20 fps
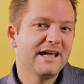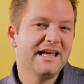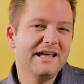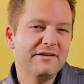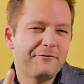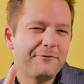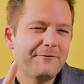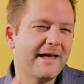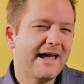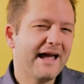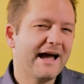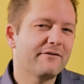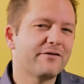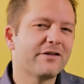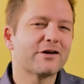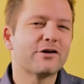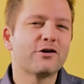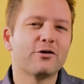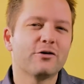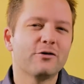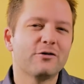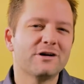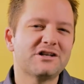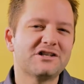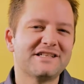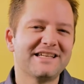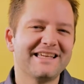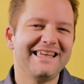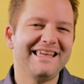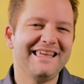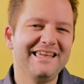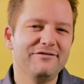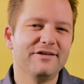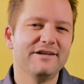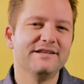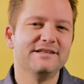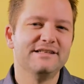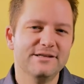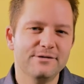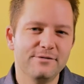if they have the courage to
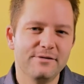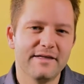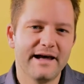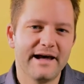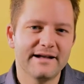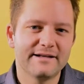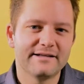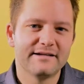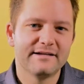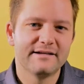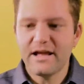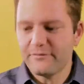even do that.